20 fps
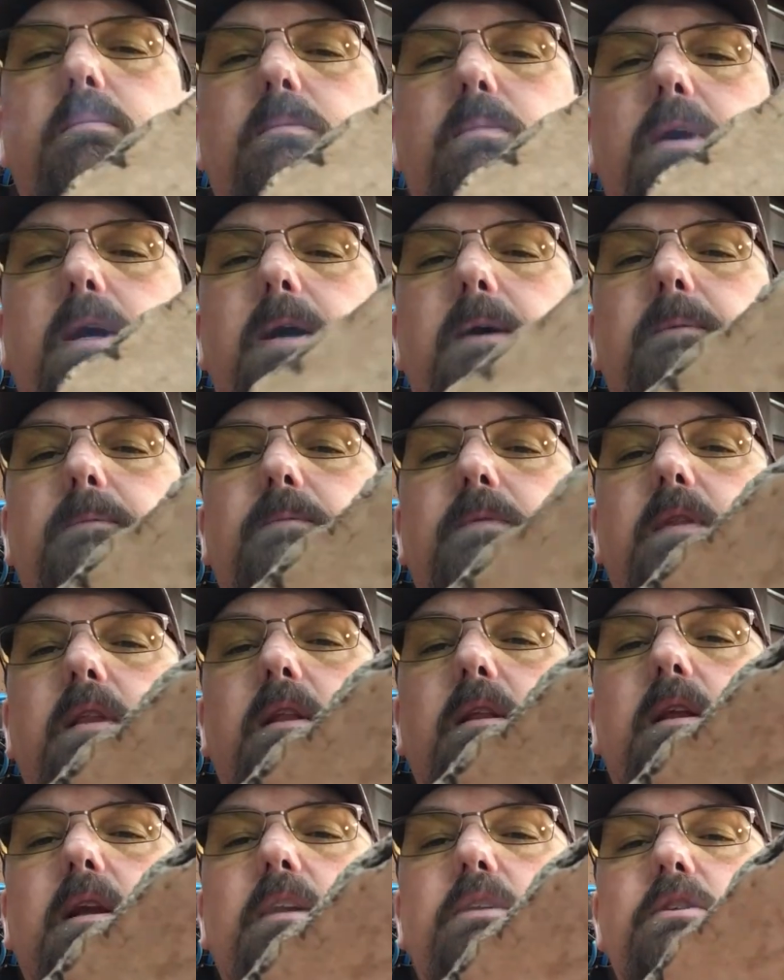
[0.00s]
But
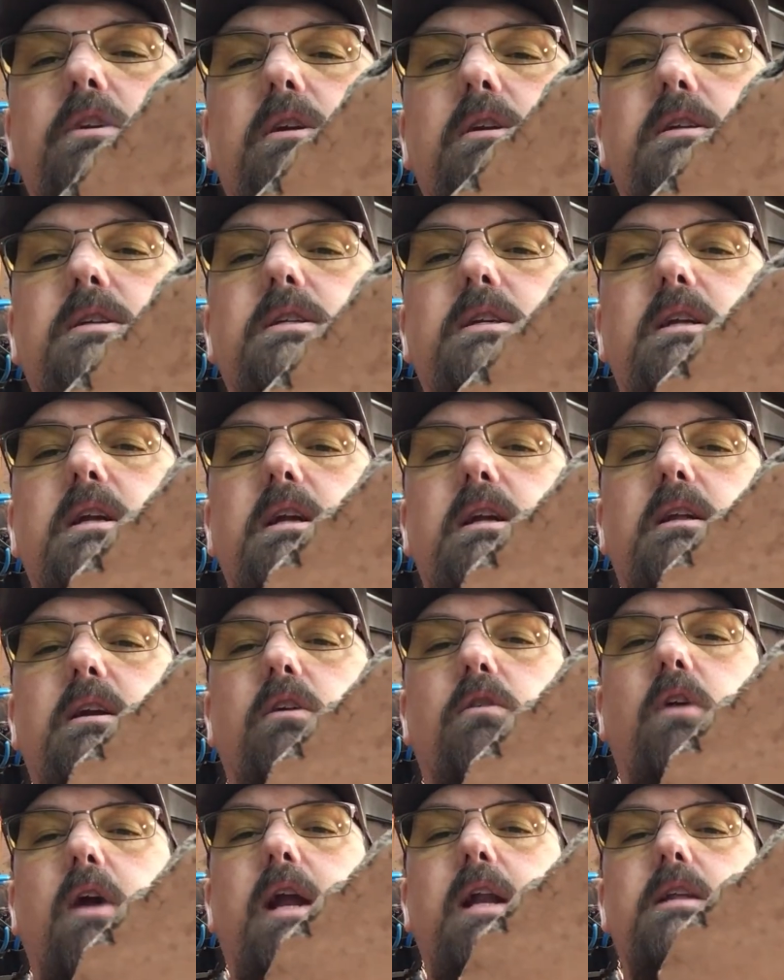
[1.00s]
as you can see, the
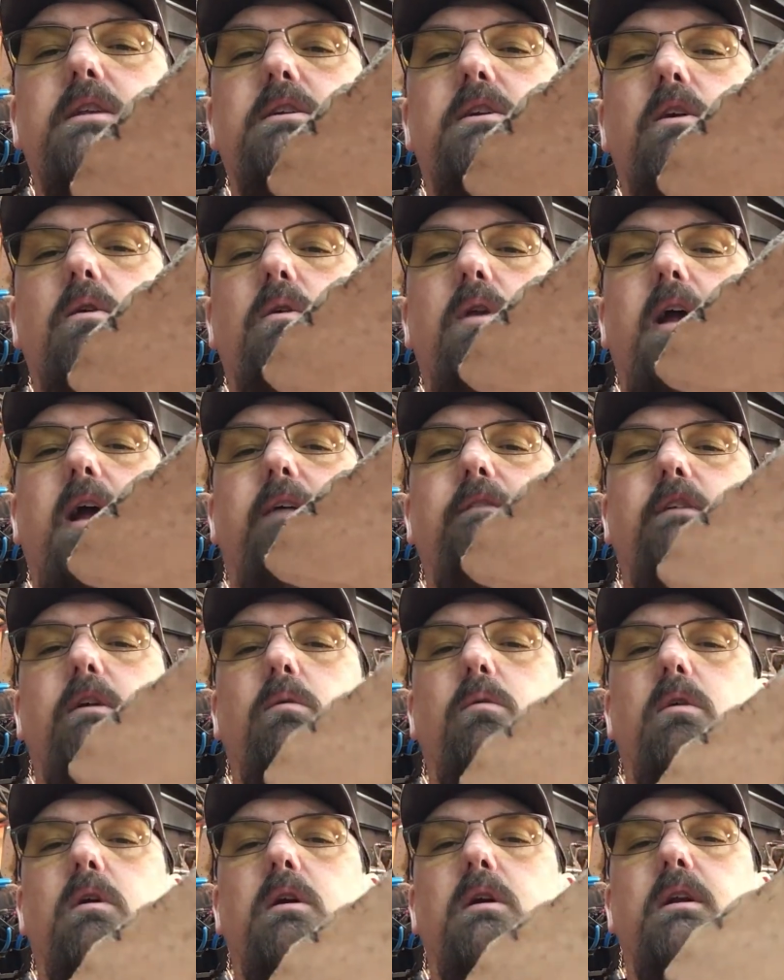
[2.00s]
grain is going
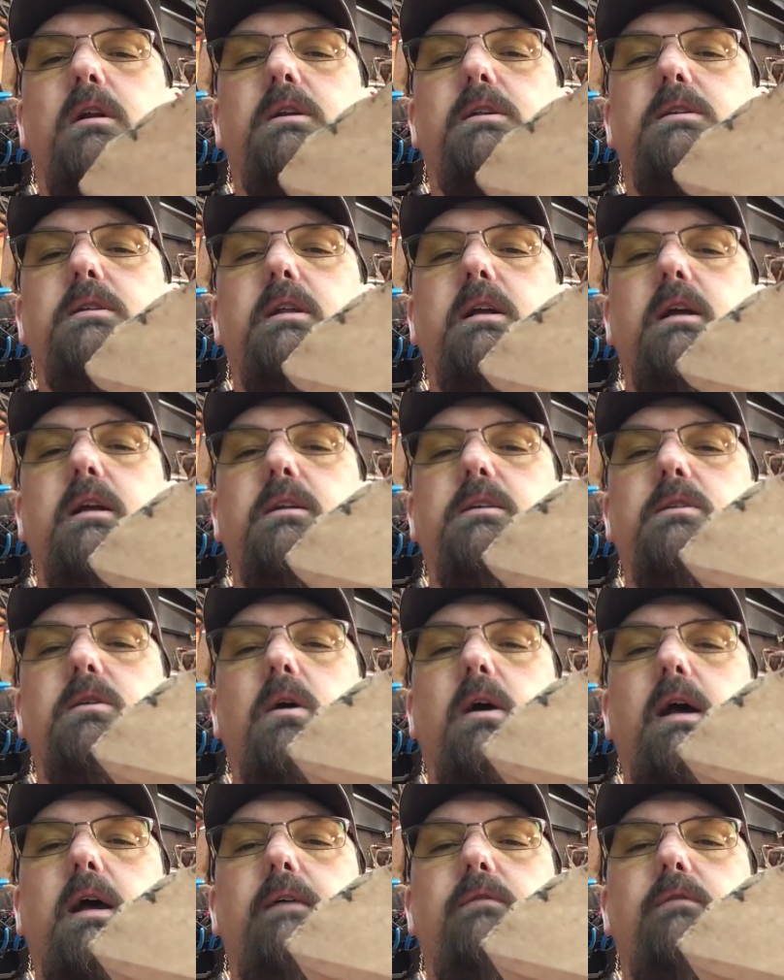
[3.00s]
everywhere in this thing, so I